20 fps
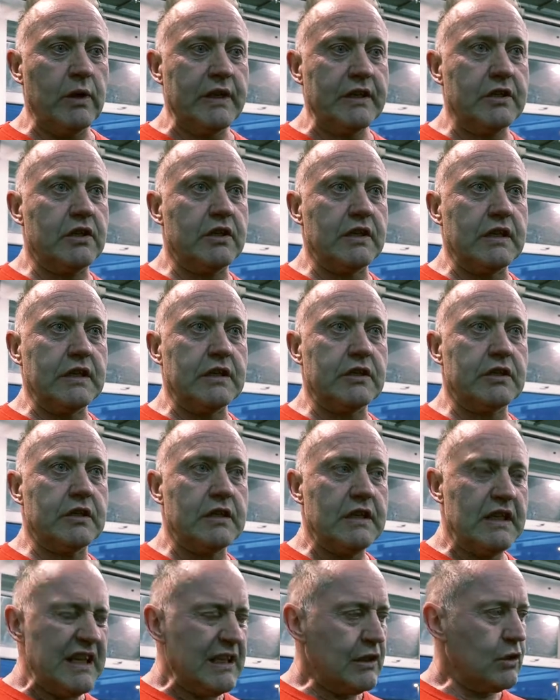which is
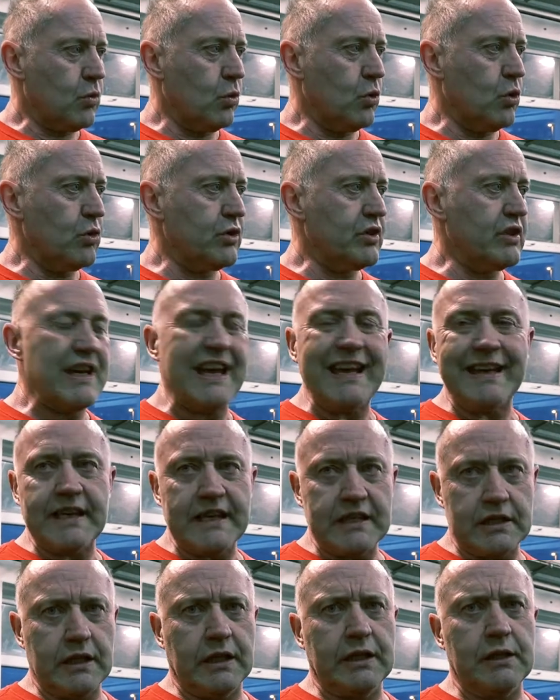towards the end
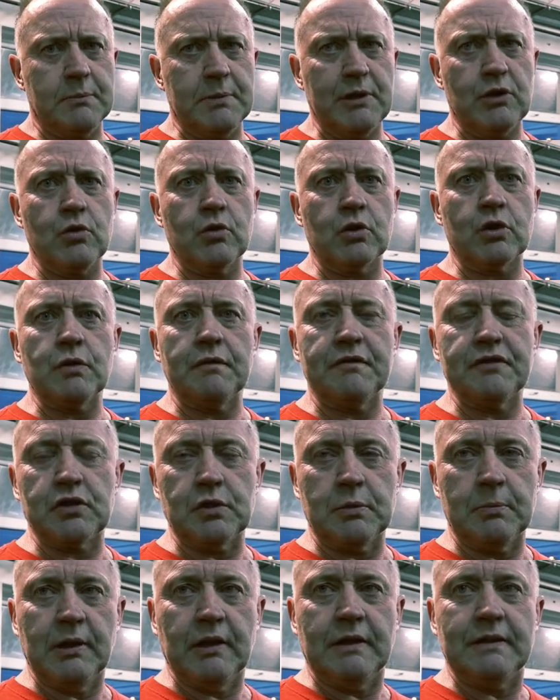gets a little bit
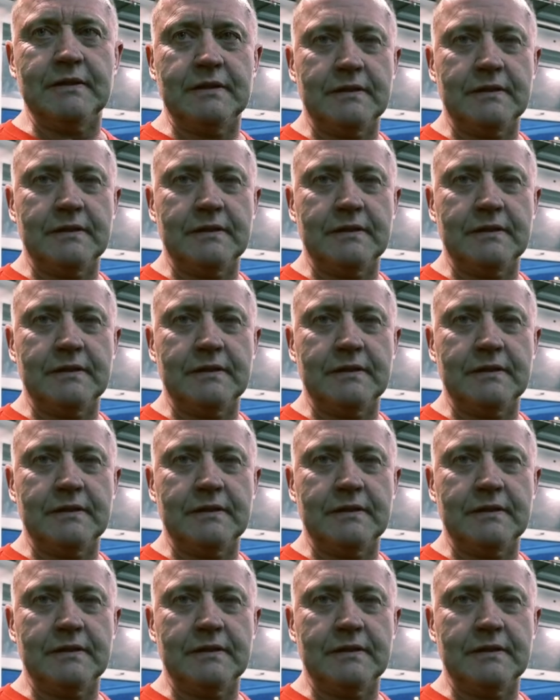uncomfortable.